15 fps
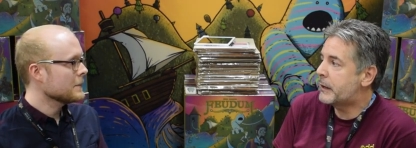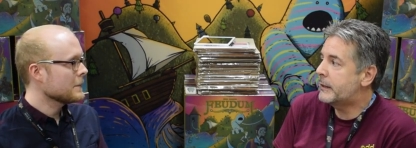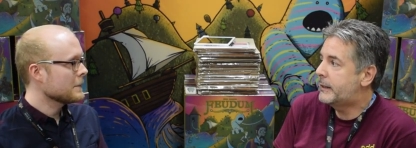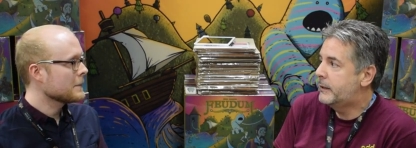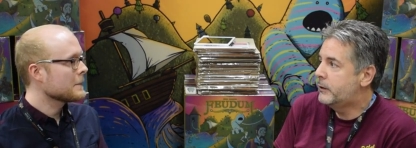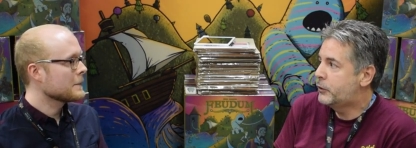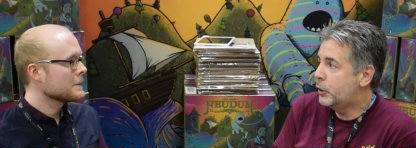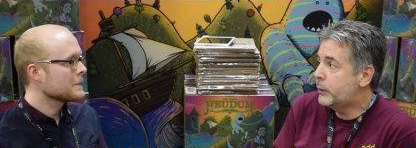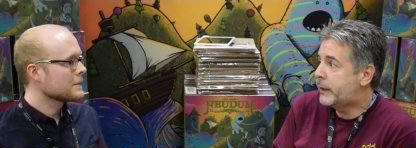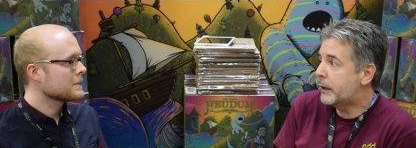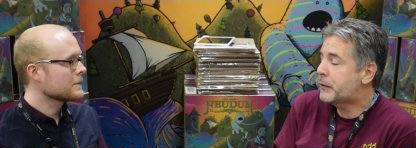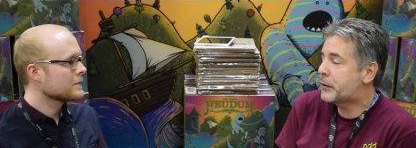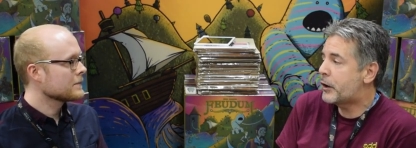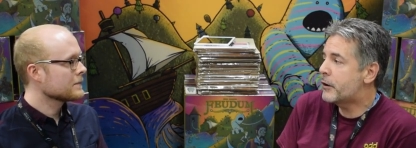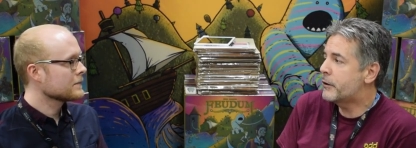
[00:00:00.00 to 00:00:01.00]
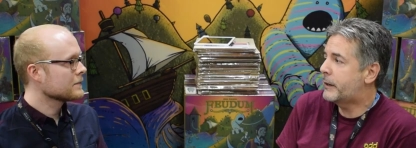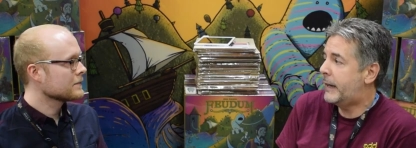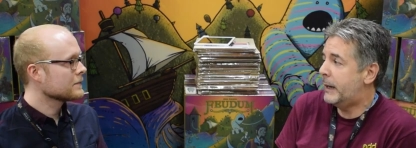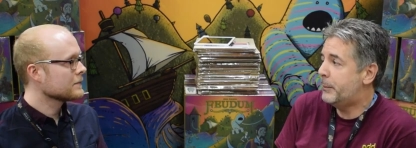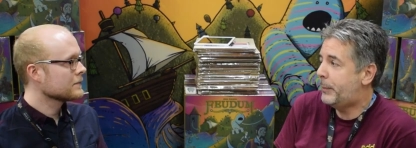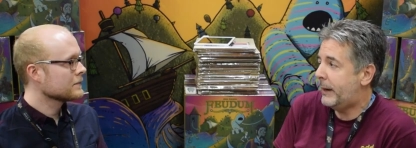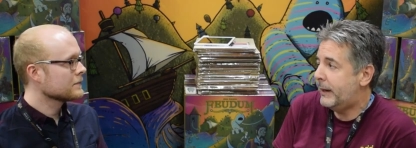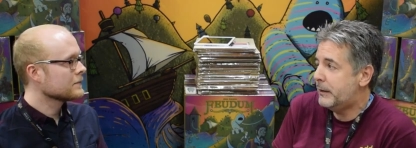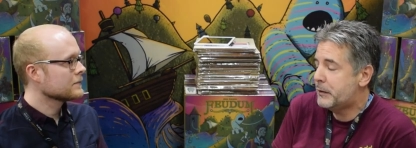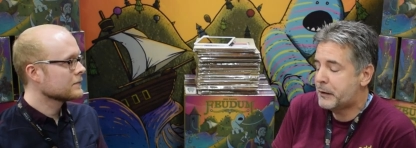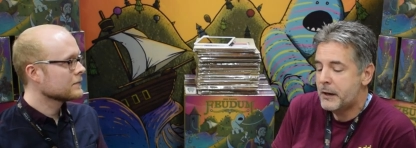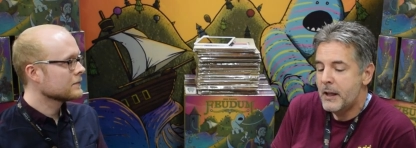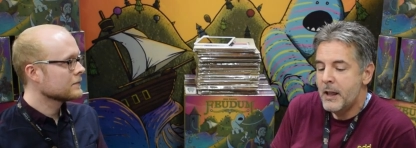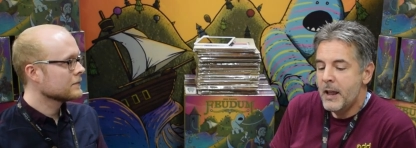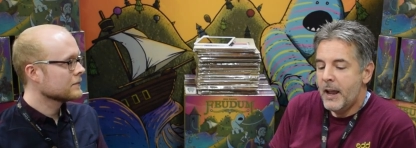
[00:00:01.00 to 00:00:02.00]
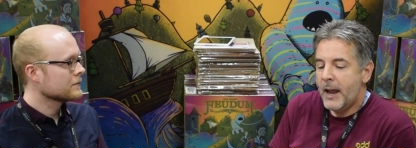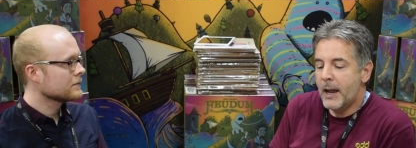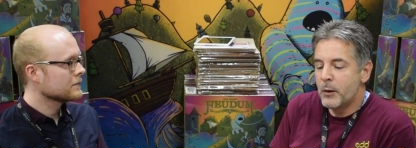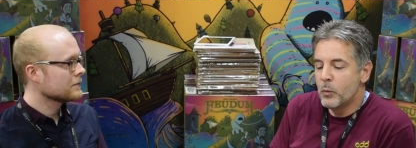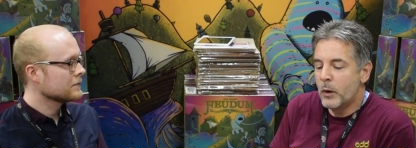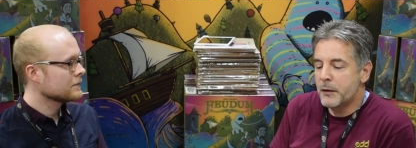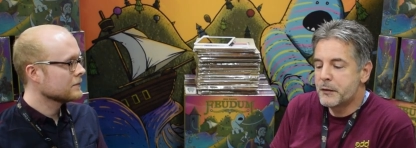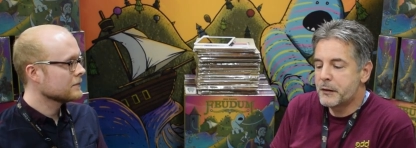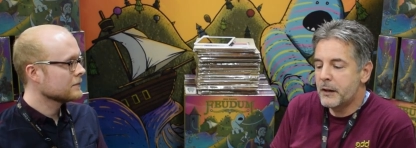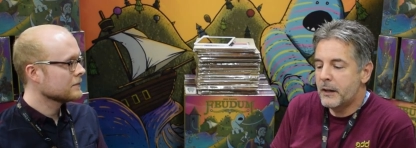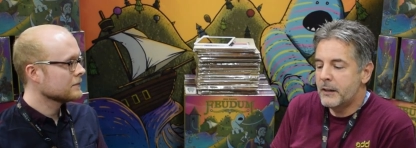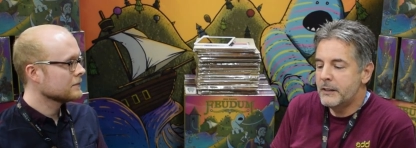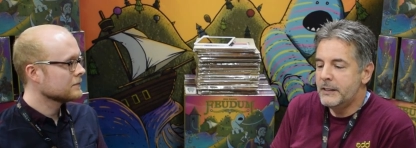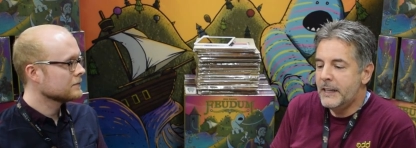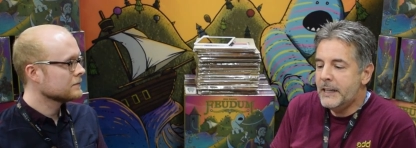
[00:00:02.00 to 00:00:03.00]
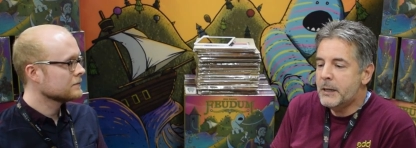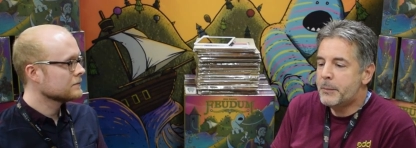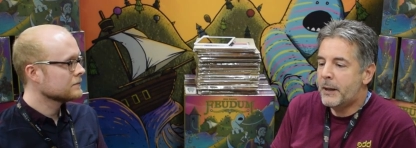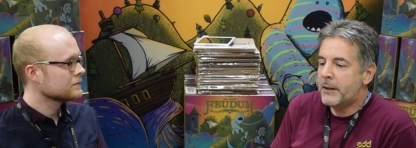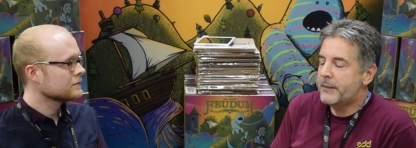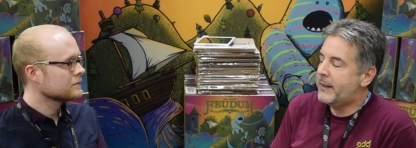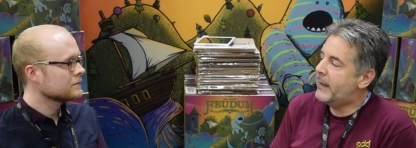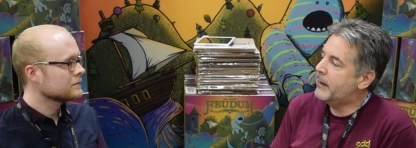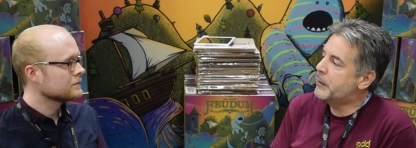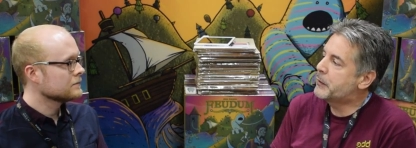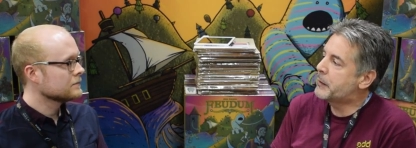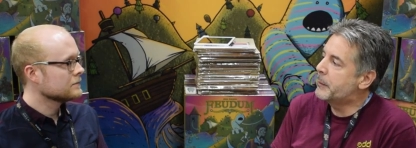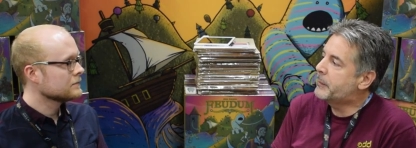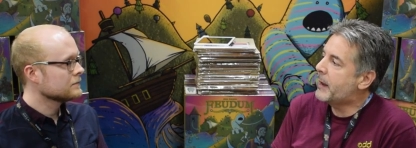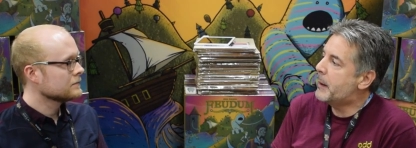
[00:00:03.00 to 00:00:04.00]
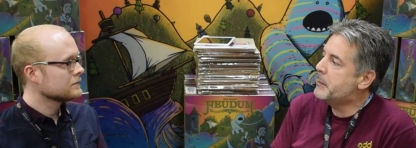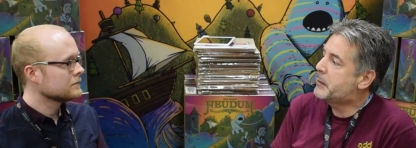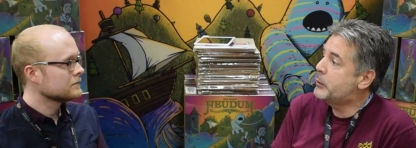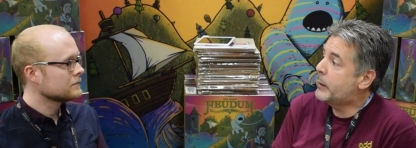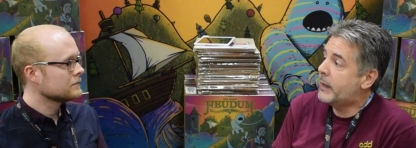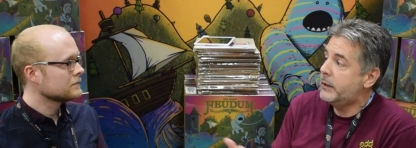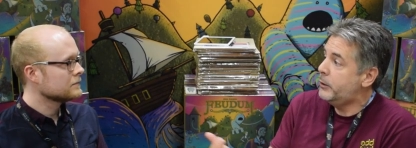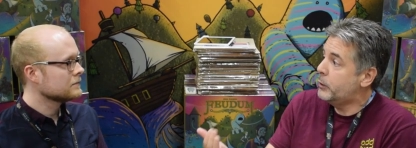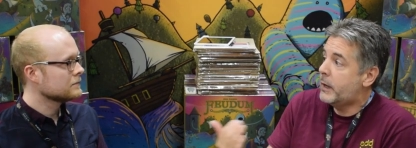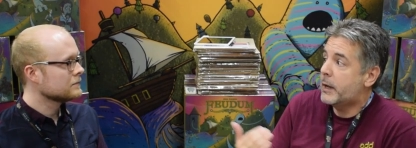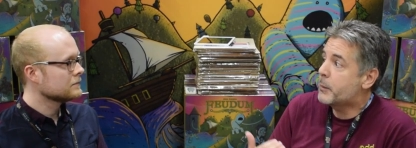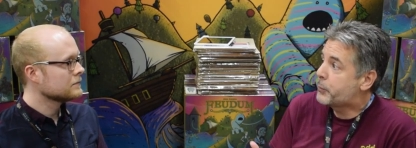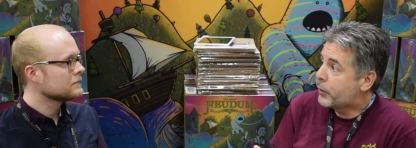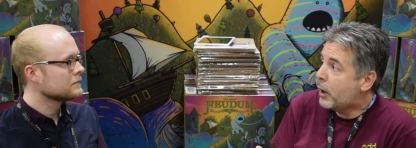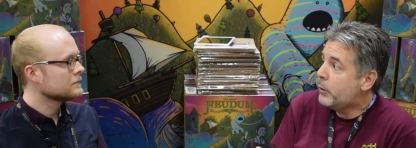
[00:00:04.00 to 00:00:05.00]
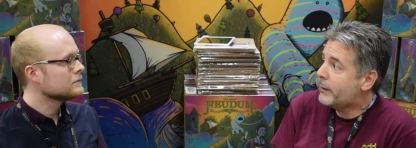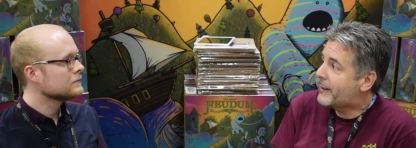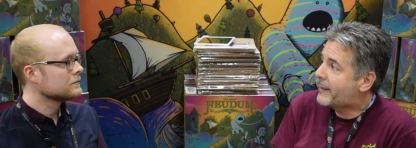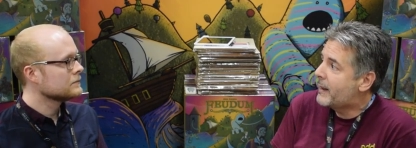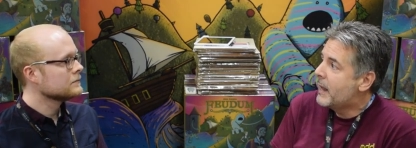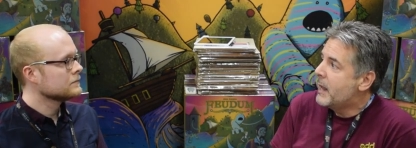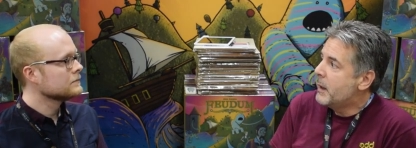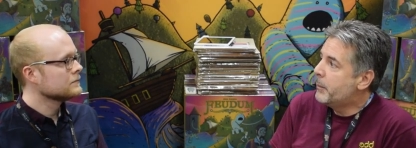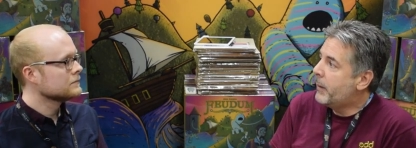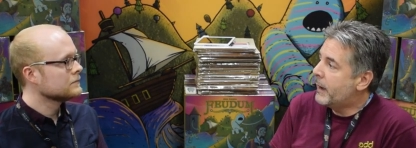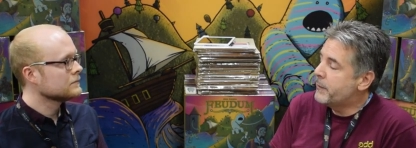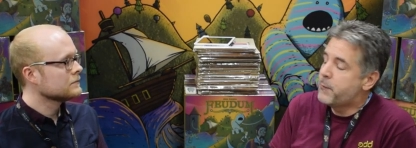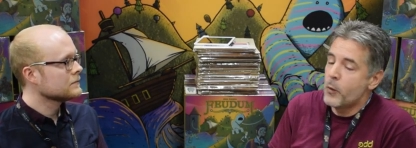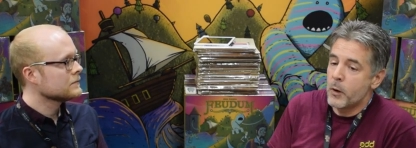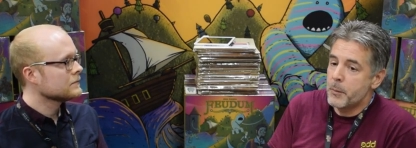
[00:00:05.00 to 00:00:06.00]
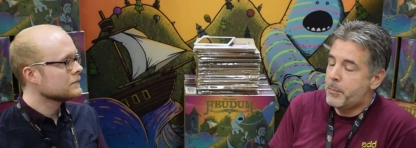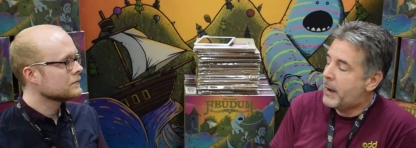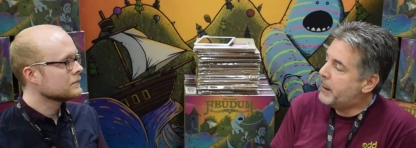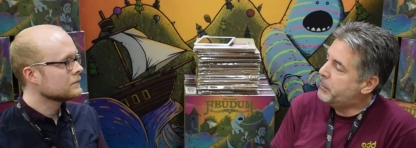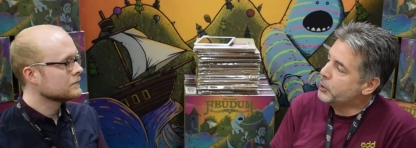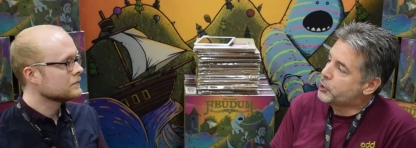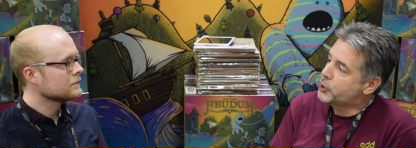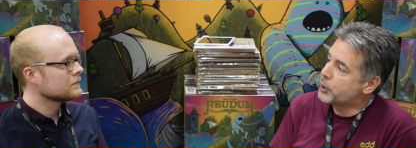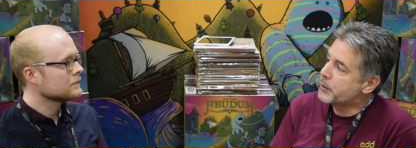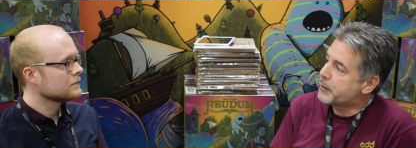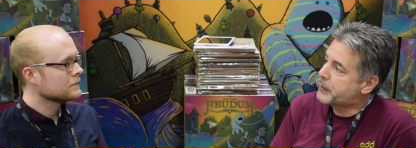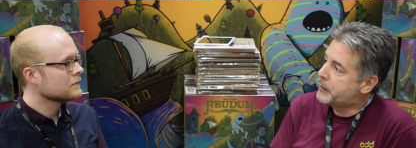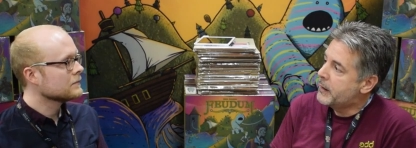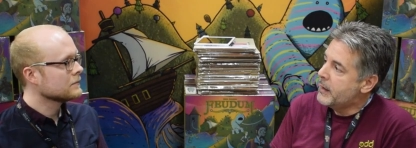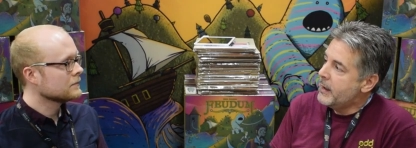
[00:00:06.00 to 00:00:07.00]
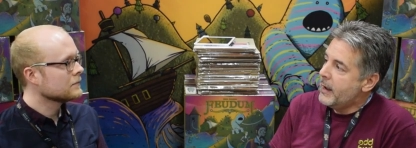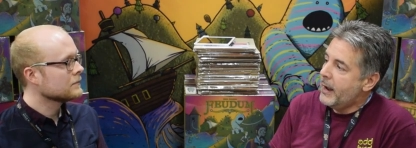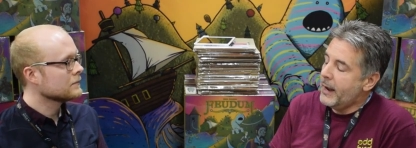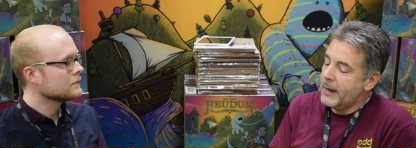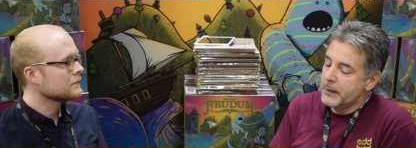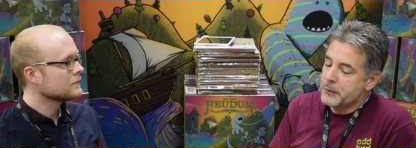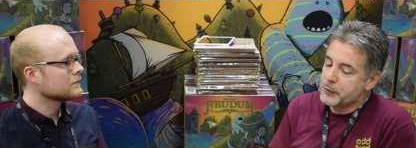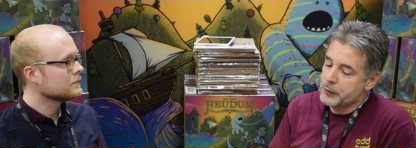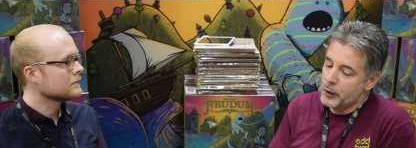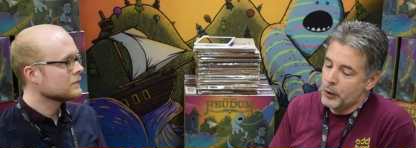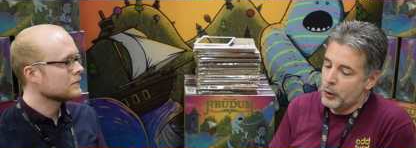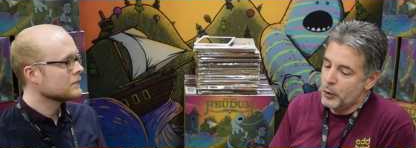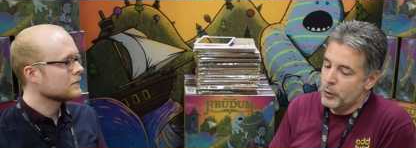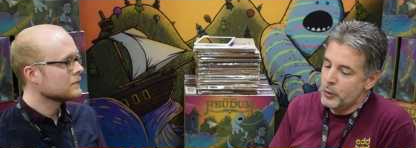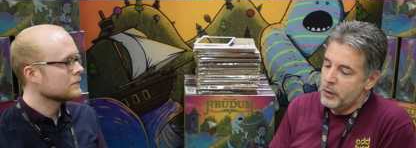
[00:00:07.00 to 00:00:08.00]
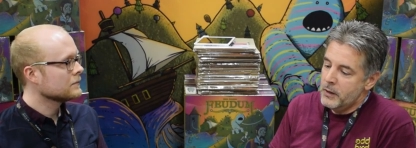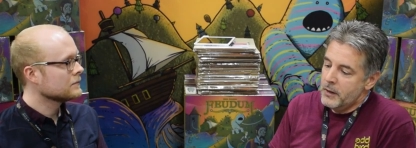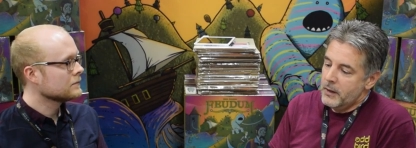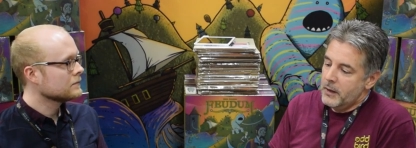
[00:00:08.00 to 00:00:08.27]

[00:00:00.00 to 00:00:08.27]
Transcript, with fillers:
Speaker 1: on two Kickstarter campaigns. And what's uh, neat about that is sometimes you get you get approached by foreign publishers, and so